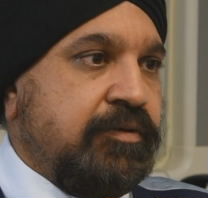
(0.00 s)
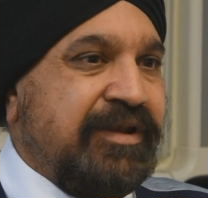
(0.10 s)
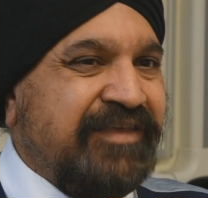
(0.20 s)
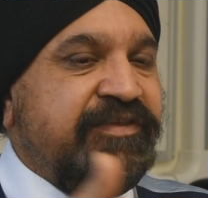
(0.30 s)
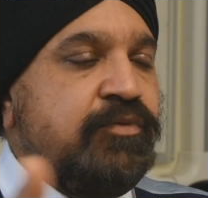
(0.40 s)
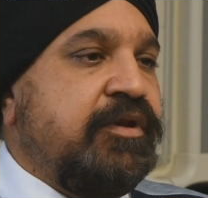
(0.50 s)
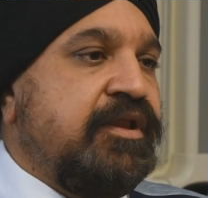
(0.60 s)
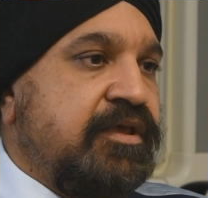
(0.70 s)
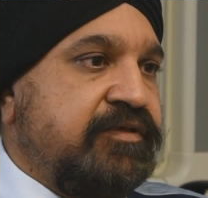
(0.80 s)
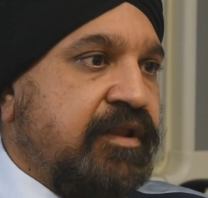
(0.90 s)
Let's see what
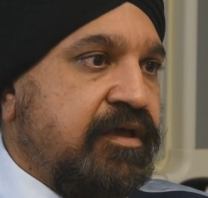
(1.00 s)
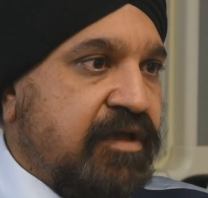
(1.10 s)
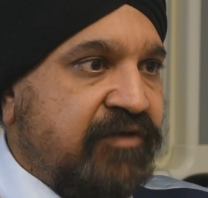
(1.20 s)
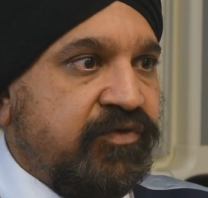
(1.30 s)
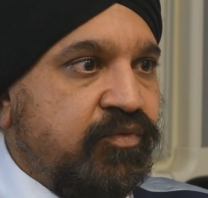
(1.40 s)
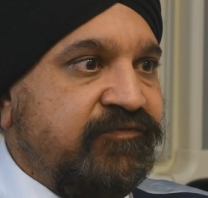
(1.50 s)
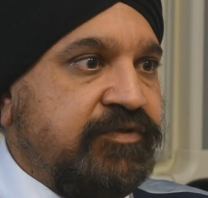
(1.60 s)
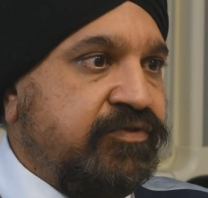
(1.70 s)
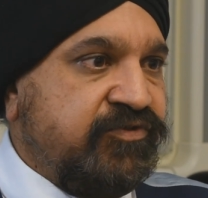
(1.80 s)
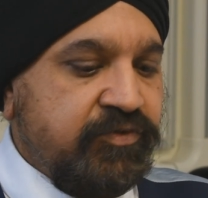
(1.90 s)
it is like after we've
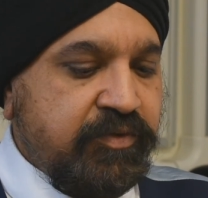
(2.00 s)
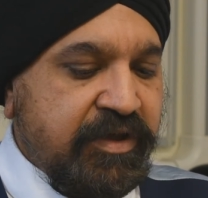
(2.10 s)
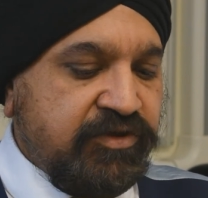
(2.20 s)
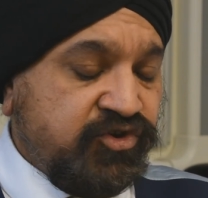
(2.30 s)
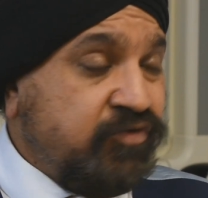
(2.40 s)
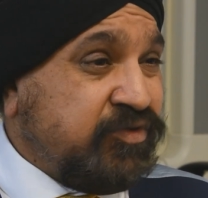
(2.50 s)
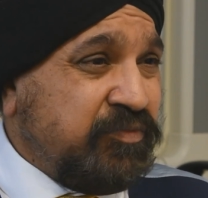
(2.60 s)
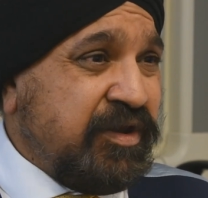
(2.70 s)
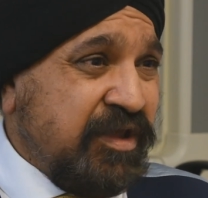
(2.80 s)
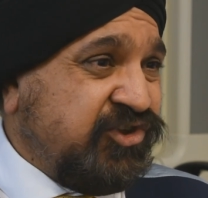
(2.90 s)
done this.
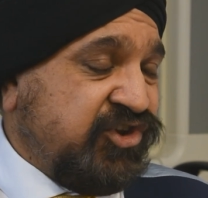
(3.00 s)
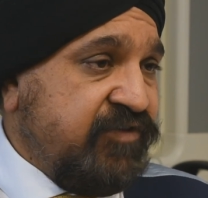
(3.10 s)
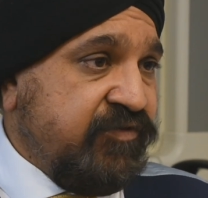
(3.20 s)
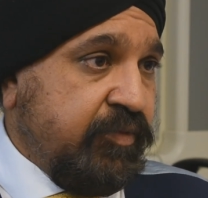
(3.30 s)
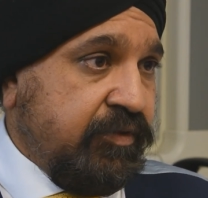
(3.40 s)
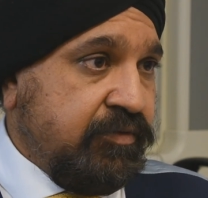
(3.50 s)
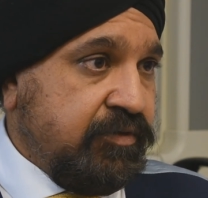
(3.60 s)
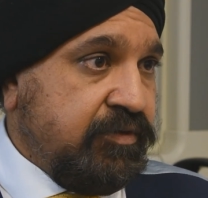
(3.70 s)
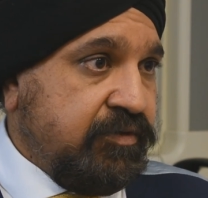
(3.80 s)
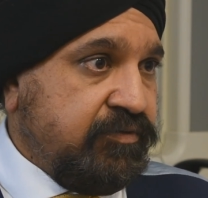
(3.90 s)
Something achievable,
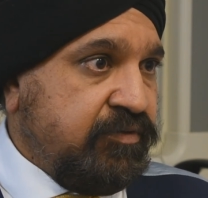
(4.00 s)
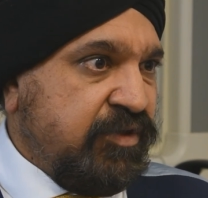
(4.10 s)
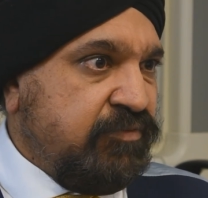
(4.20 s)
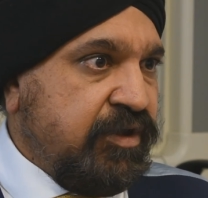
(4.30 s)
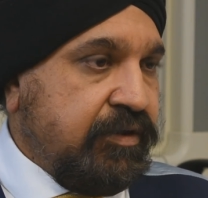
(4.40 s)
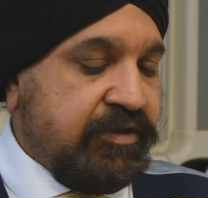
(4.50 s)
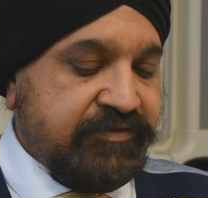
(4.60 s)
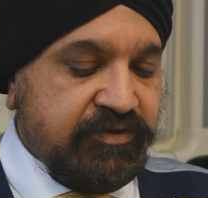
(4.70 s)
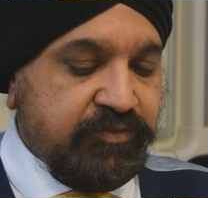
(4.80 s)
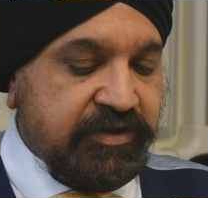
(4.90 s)
something
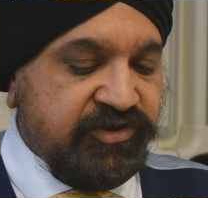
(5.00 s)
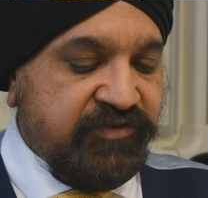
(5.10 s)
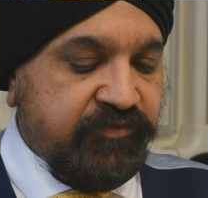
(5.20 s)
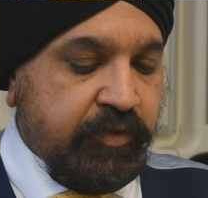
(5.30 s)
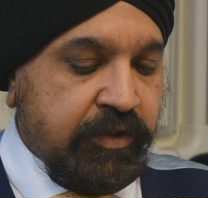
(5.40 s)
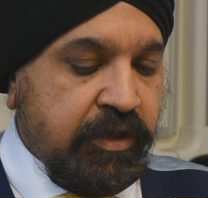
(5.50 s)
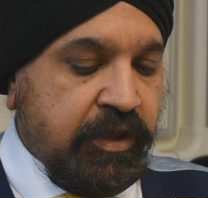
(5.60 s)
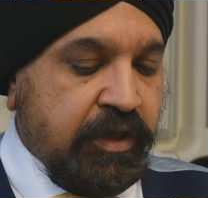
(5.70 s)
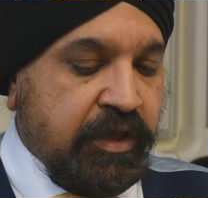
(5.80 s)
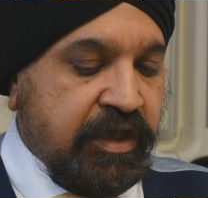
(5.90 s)
realistic, something achievable,
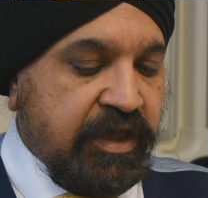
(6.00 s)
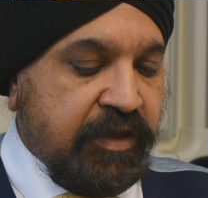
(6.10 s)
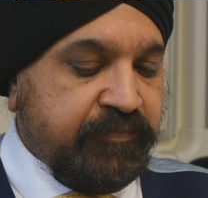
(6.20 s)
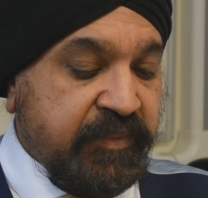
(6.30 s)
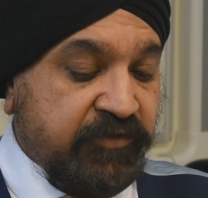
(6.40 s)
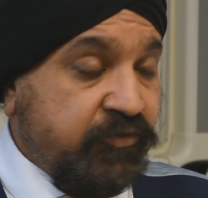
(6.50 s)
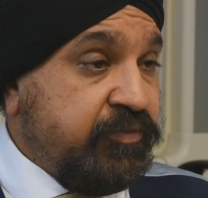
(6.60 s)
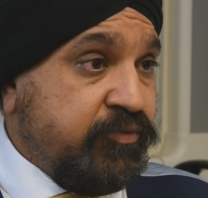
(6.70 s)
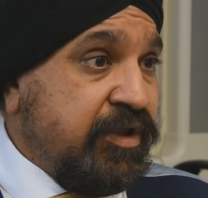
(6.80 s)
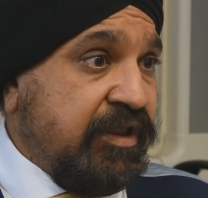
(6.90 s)

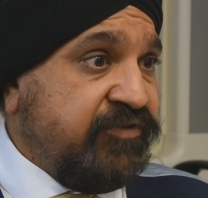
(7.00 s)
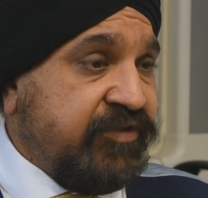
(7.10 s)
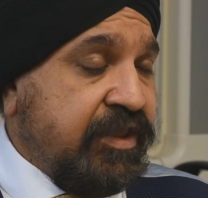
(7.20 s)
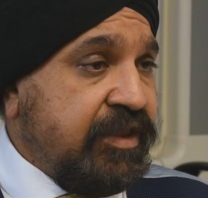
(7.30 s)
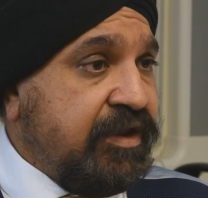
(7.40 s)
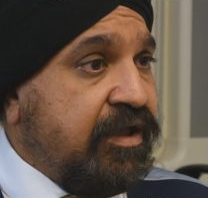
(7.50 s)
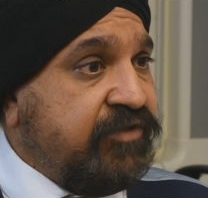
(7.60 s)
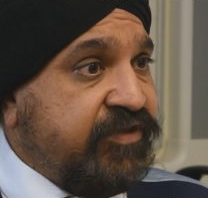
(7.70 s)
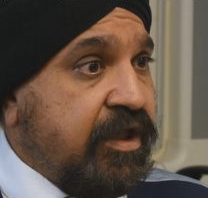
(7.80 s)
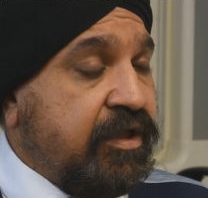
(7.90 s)
something realistic. A
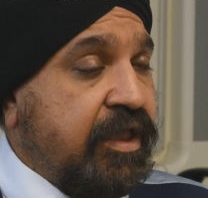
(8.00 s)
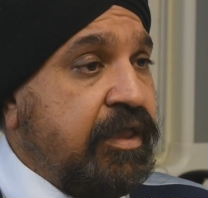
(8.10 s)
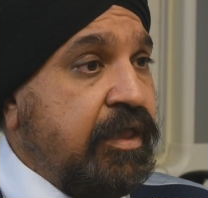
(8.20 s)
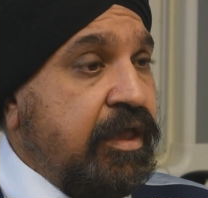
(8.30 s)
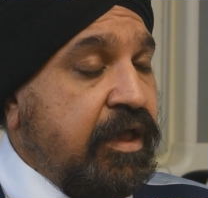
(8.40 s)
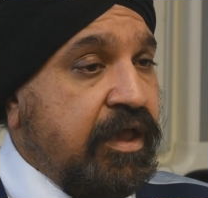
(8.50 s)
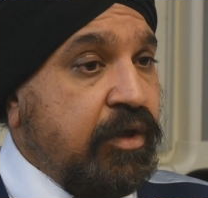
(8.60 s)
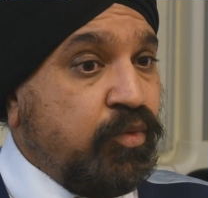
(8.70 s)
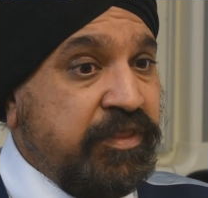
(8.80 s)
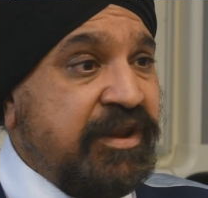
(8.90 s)
target
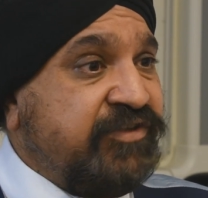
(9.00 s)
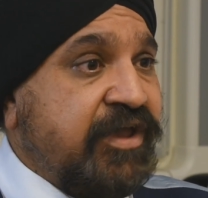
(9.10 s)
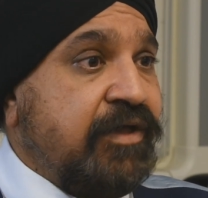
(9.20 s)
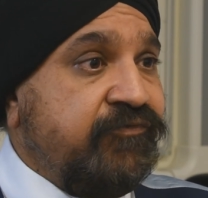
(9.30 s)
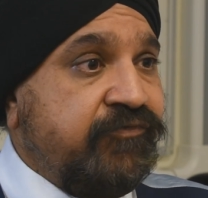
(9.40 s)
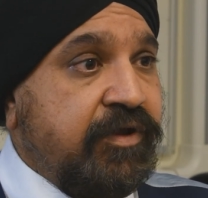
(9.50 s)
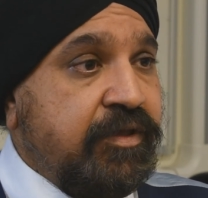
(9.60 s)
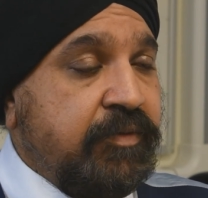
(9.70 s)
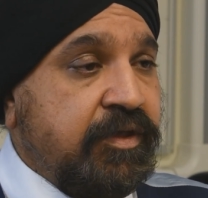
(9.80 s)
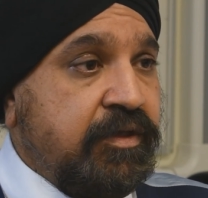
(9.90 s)
within a time frame.